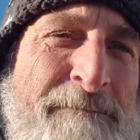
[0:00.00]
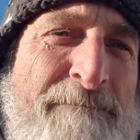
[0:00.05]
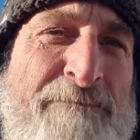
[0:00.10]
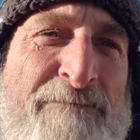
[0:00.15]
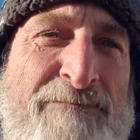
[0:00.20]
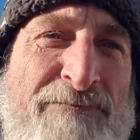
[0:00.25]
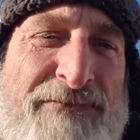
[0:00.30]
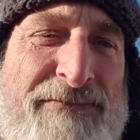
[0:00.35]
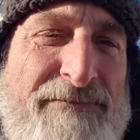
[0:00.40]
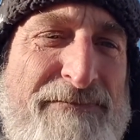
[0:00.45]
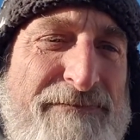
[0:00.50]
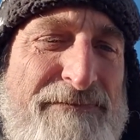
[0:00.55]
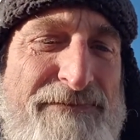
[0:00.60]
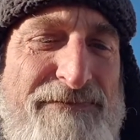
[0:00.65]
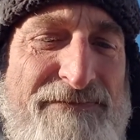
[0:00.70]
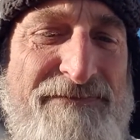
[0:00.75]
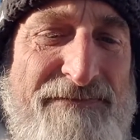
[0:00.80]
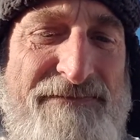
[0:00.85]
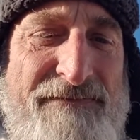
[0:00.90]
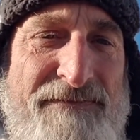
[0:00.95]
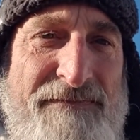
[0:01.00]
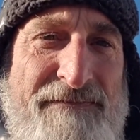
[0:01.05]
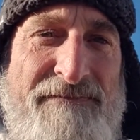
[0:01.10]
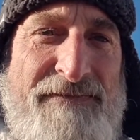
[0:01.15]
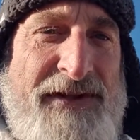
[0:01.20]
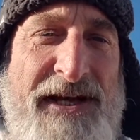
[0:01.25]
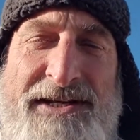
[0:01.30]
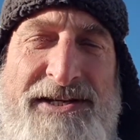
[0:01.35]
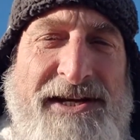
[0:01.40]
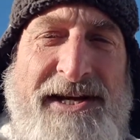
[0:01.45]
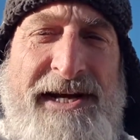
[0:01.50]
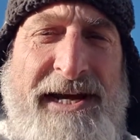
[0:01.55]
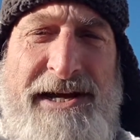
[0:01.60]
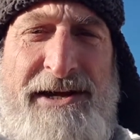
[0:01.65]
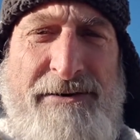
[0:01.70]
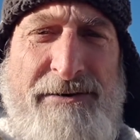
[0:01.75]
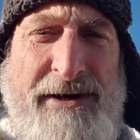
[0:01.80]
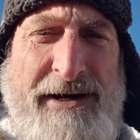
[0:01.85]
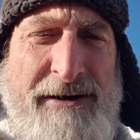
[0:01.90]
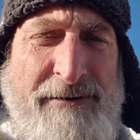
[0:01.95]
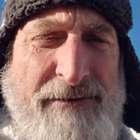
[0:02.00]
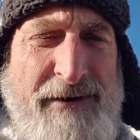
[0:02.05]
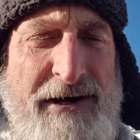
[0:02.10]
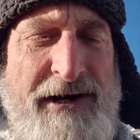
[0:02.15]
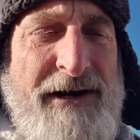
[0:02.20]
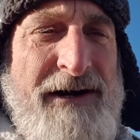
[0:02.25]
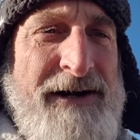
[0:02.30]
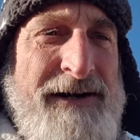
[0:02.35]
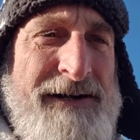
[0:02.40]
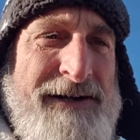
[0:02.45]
doesn't get you anywhere, because